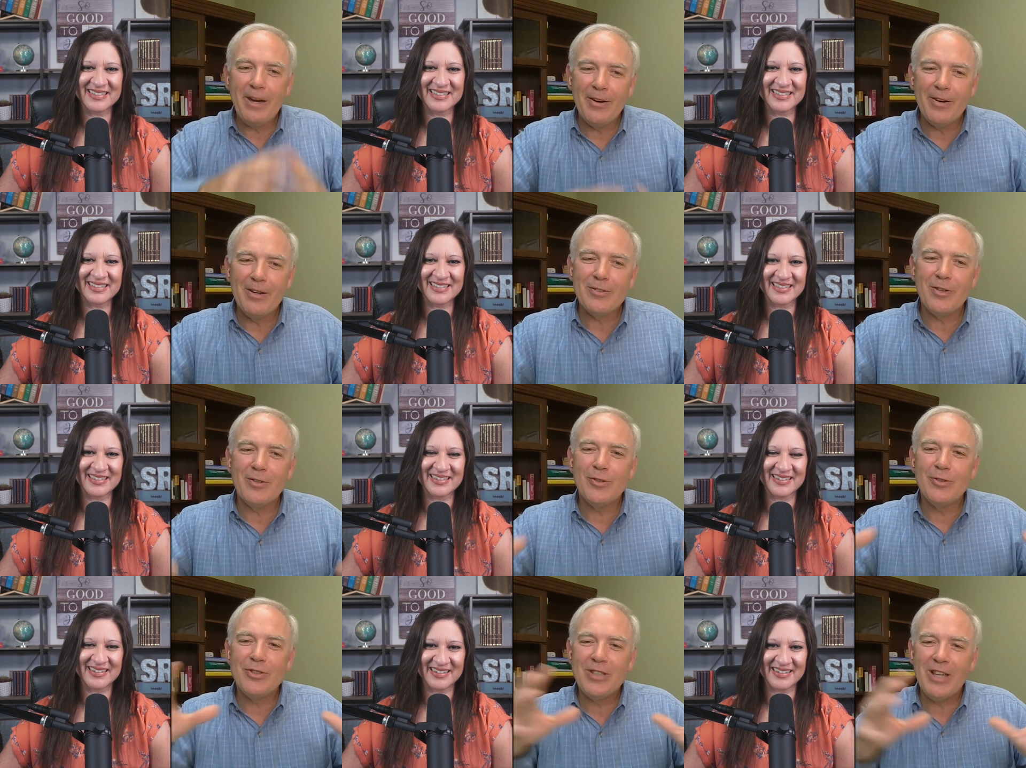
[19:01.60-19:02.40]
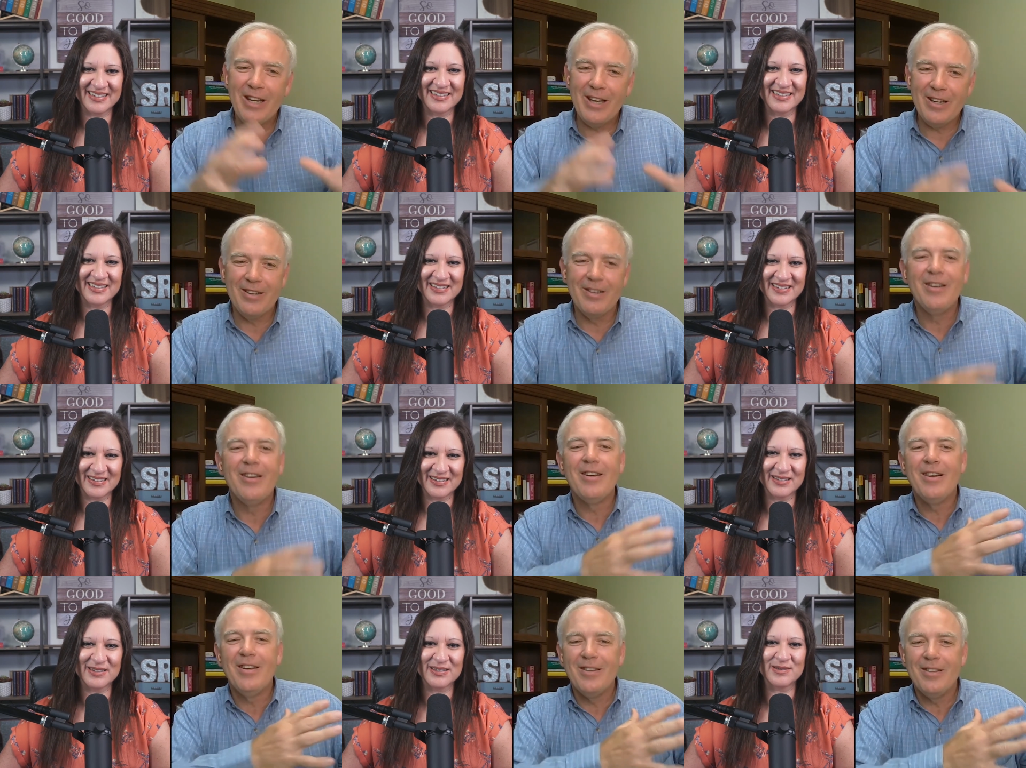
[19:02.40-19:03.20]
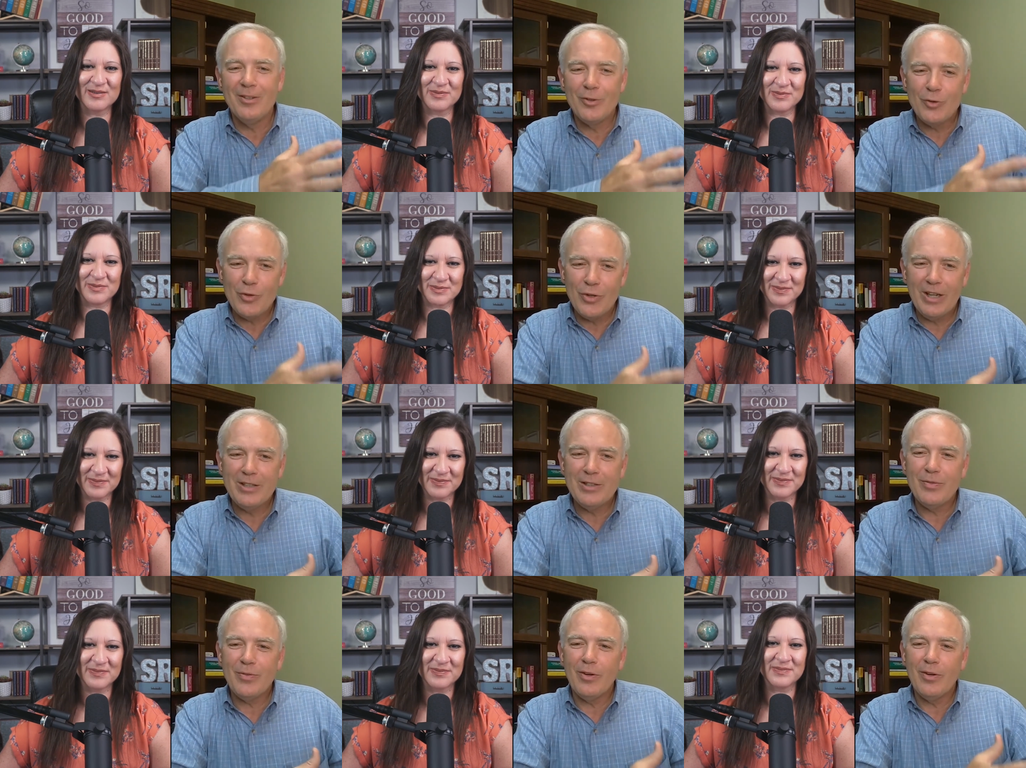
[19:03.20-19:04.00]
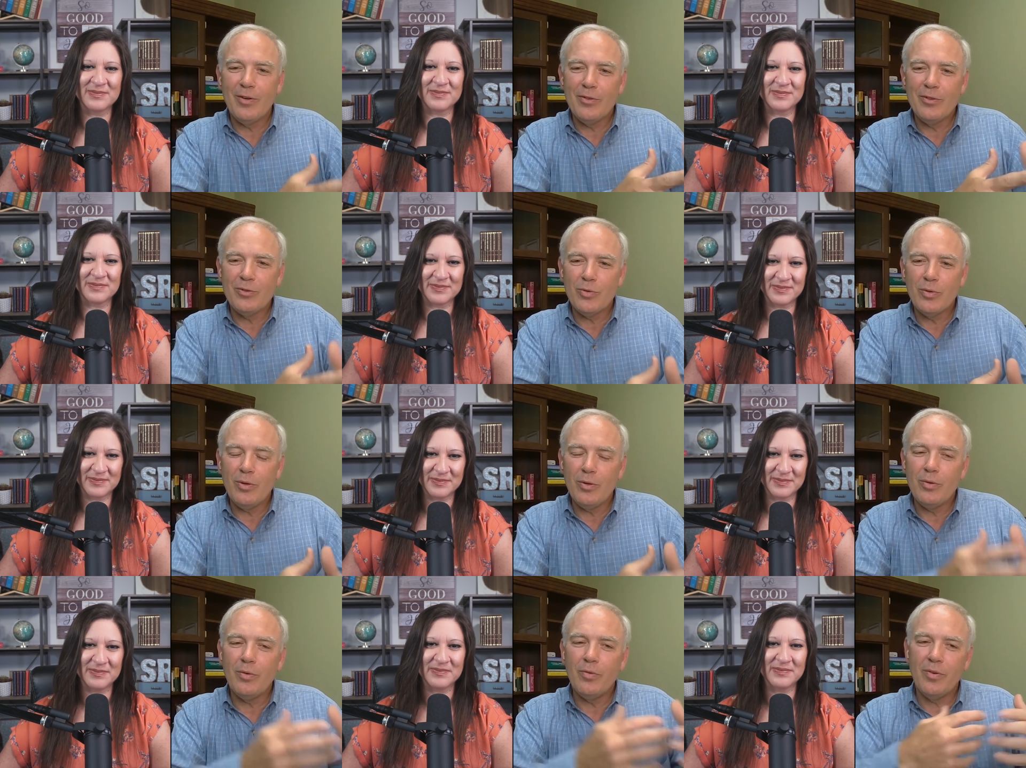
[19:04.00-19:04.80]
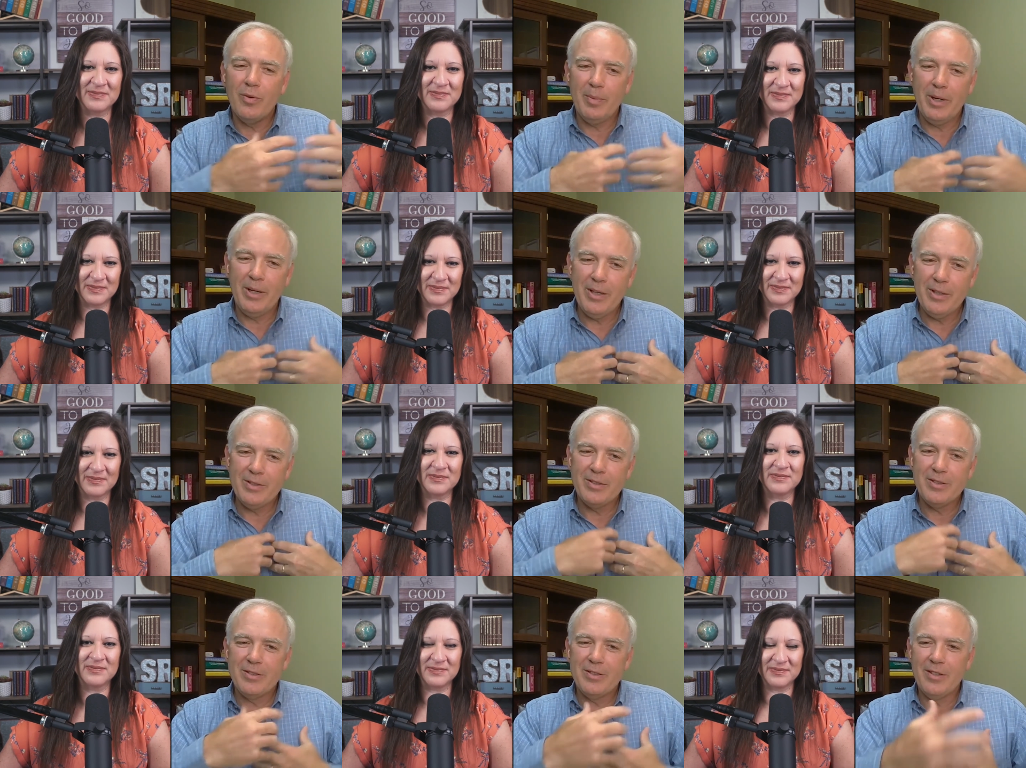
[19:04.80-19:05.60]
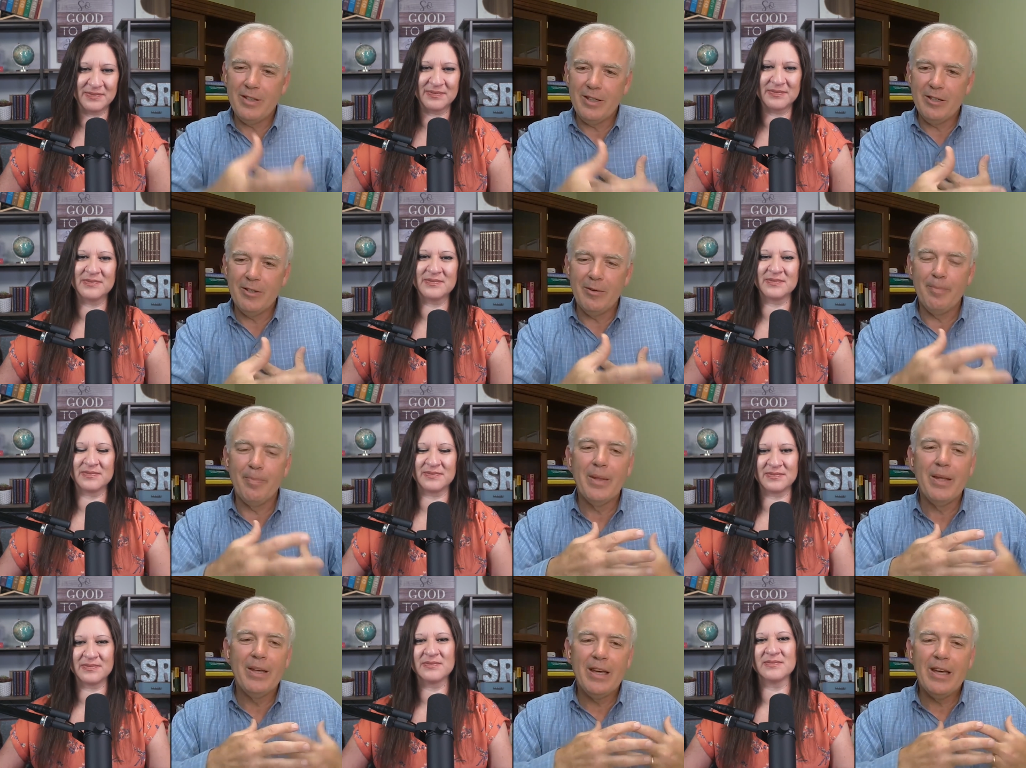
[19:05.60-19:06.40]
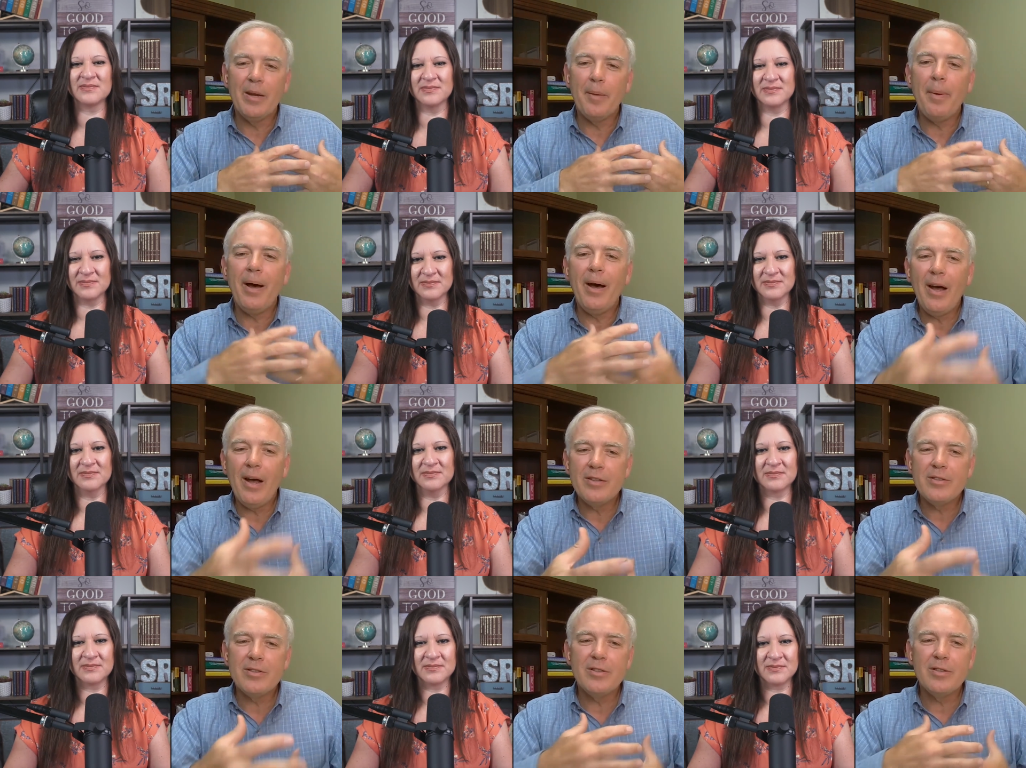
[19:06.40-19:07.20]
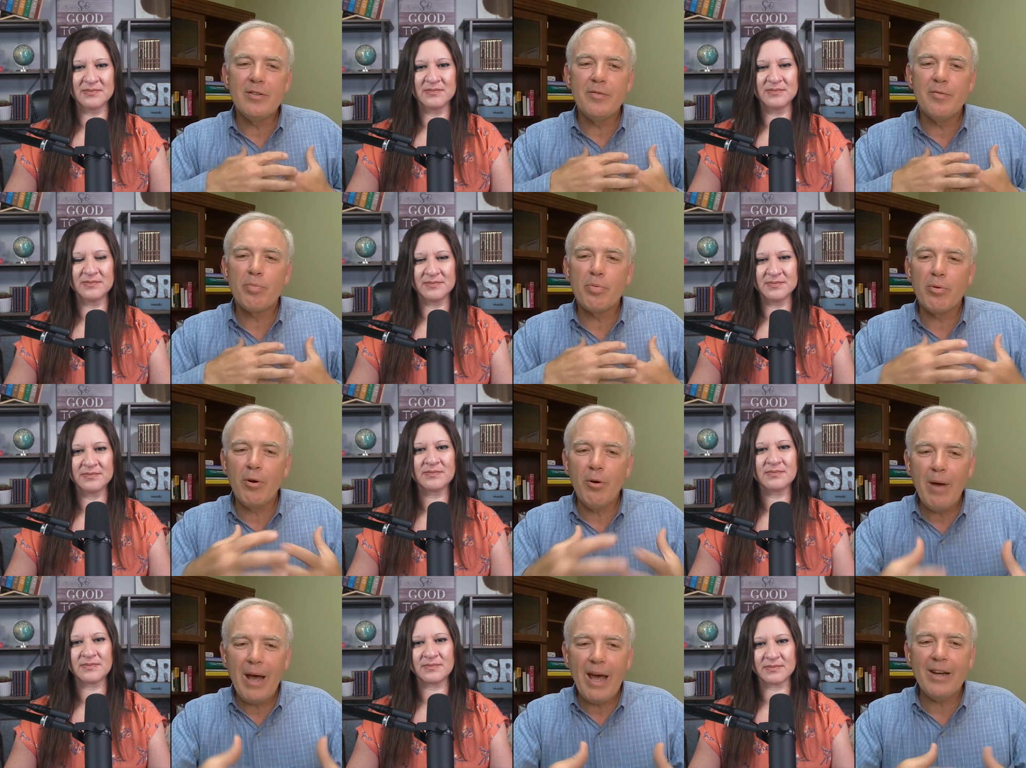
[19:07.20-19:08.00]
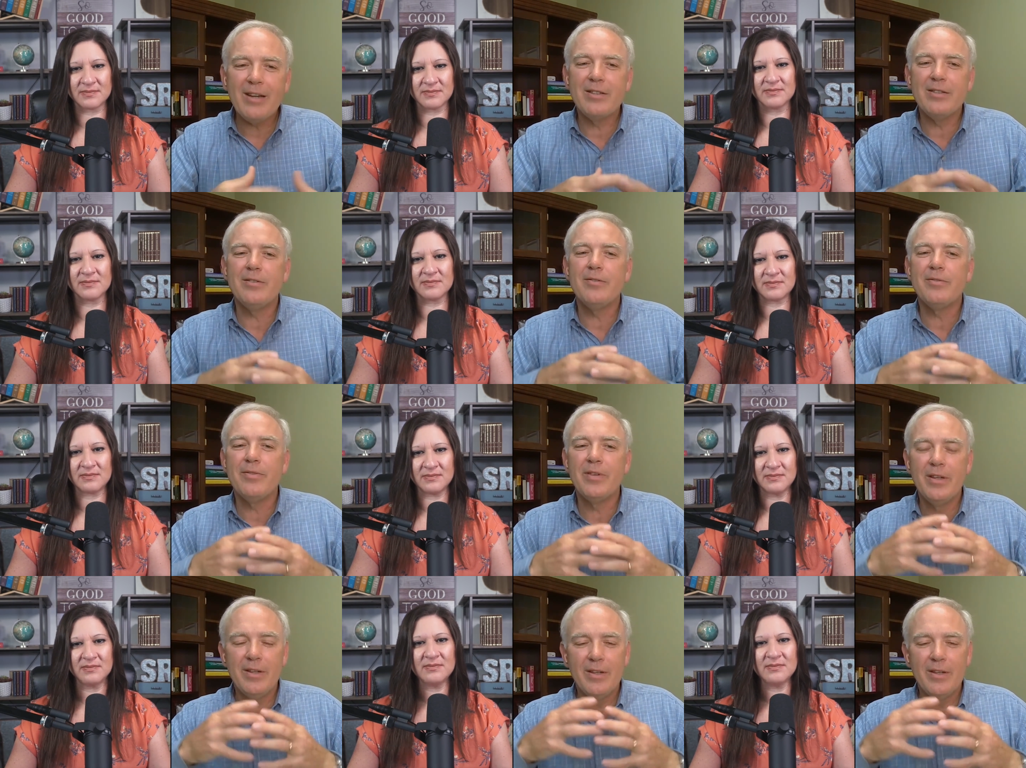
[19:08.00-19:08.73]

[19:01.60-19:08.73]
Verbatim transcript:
Speaker 1: parents understand this transfer of control from us to them in a positive, proactive,